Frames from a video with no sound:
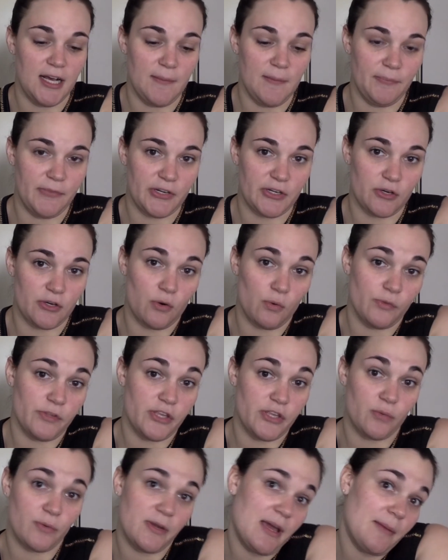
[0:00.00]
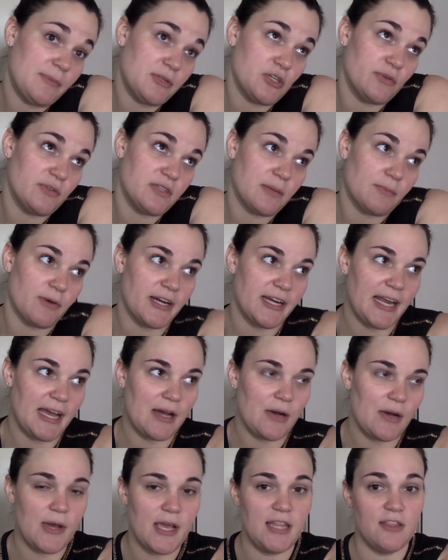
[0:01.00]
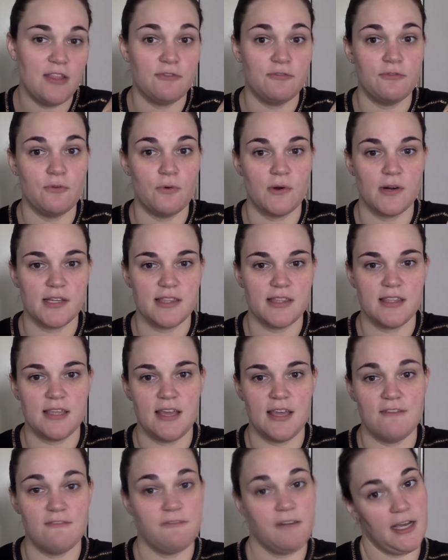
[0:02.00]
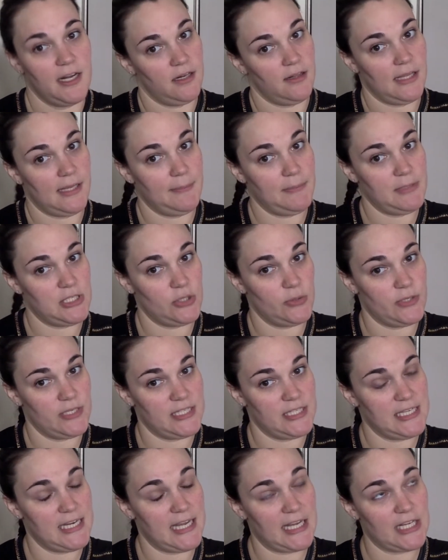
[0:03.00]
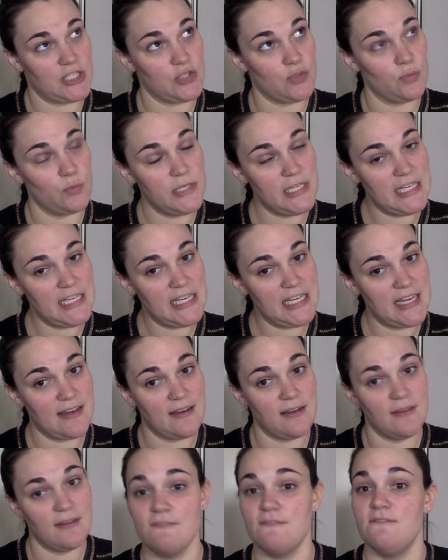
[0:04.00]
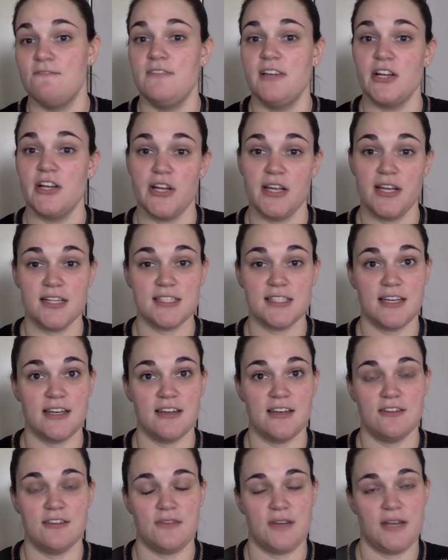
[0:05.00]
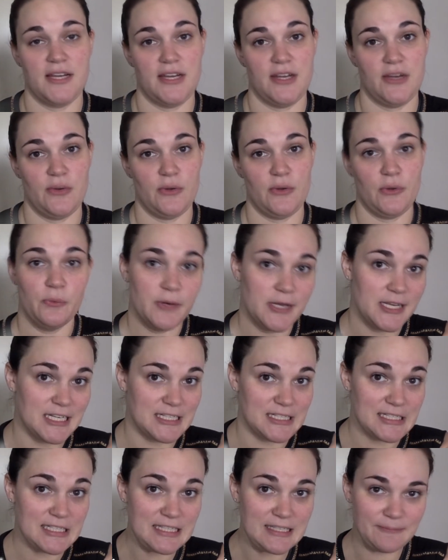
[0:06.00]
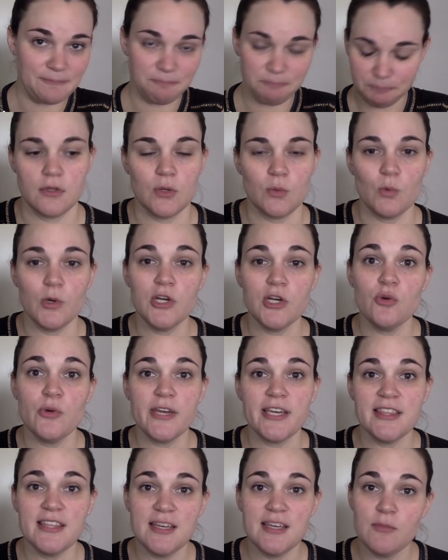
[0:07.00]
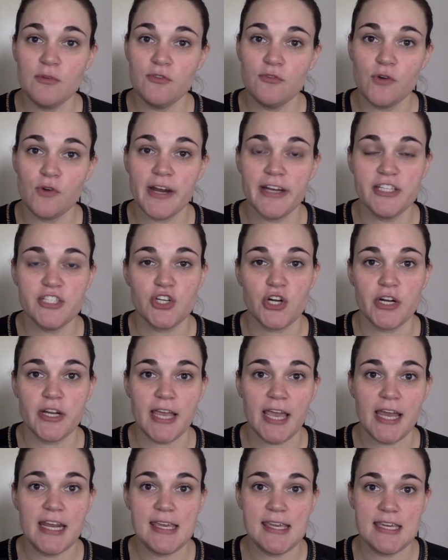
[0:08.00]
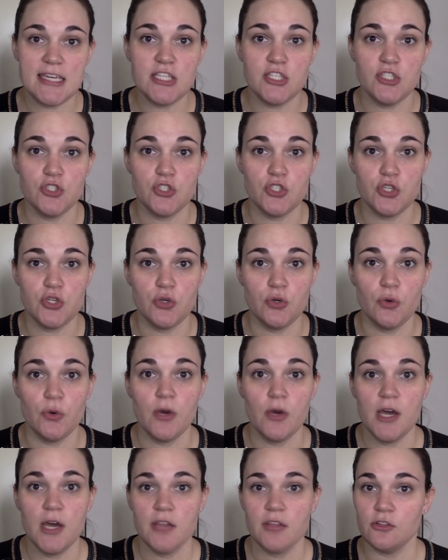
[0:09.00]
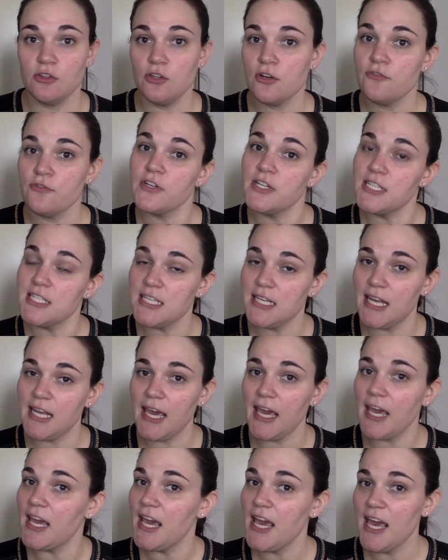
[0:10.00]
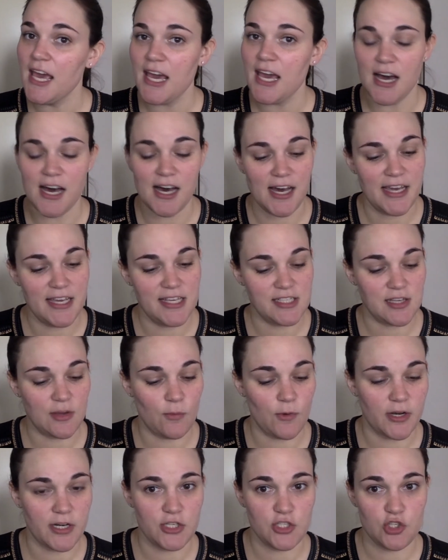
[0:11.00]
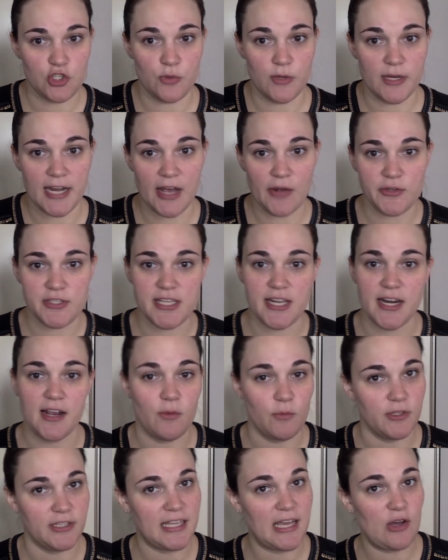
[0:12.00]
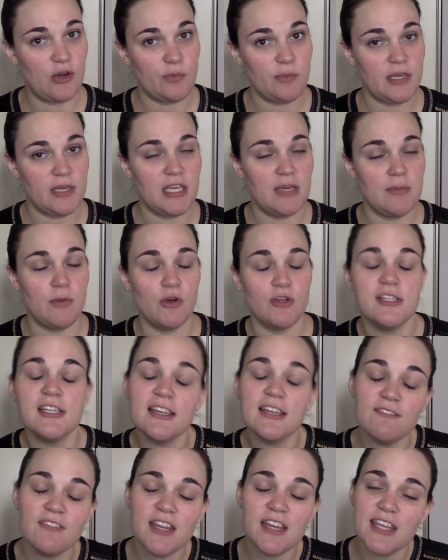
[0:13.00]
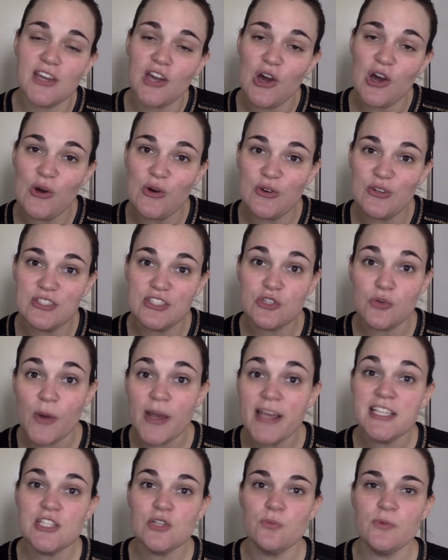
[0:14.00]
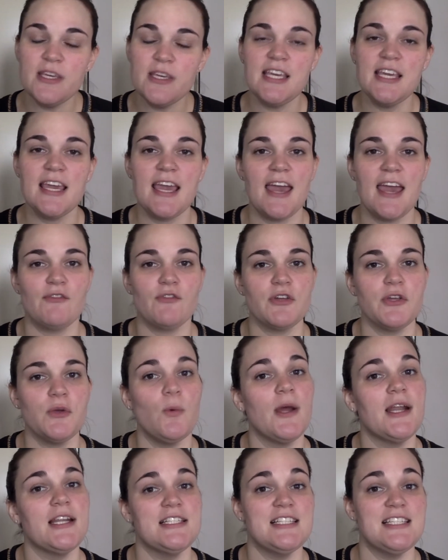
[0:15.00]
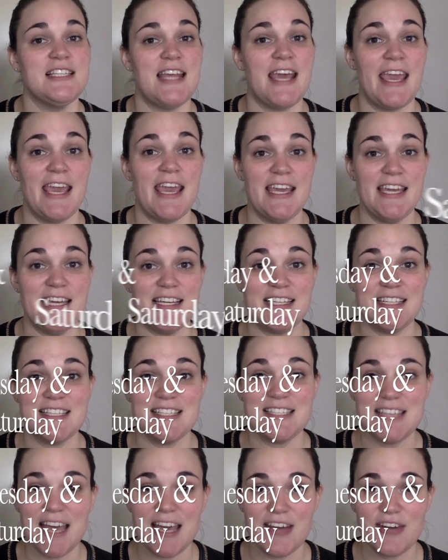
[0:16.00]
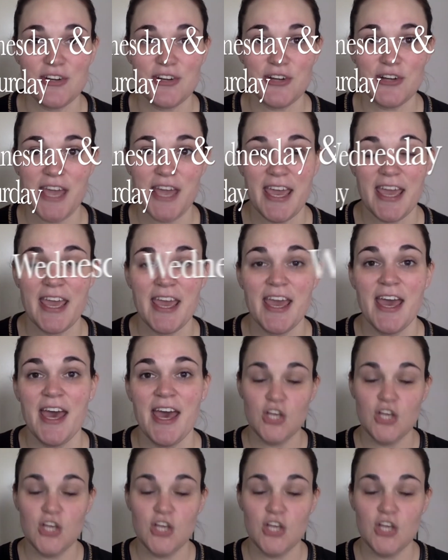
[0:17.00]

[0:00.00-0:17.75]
There are only 3 episodes up right now, and the 4th and final episode is next week. Very excited to find out who wins. One quick thing before I start getting into the look for today is I wanted to announce that I will now be posting videos twice a week, every Wednesday and Saturday.